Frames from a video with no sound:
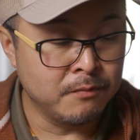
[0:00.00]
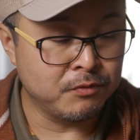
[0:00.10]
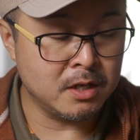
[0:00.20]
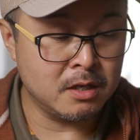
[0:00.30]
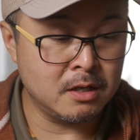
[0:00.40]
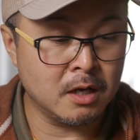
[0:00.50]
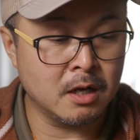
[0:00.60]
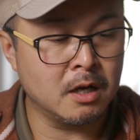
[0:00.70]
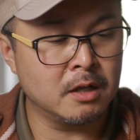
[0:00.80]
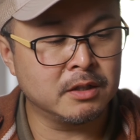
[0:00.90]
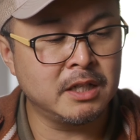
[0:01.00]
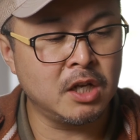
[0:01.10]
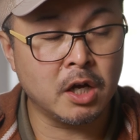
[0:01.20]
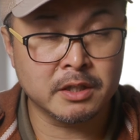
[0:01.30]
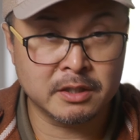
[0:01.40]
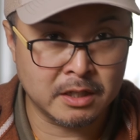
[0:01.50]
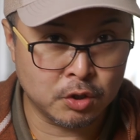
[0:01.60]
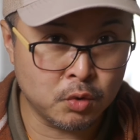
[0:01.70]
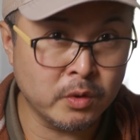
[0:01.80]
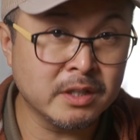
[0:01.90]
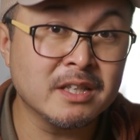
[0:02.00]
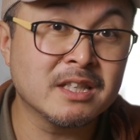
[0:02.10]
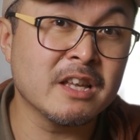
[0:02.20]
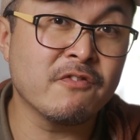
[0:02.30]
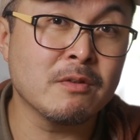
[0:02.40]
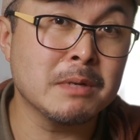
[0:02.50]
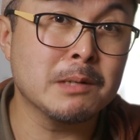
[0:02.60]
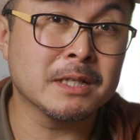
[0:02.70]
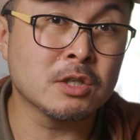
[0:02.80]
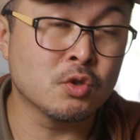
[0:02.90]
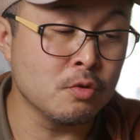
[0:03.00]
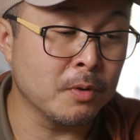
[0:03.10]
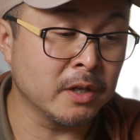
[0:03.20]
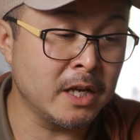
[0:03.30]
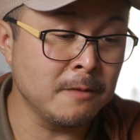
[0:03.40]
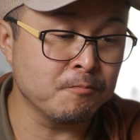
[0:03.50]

the uh, TT Artisan 27 millimeters 2.8,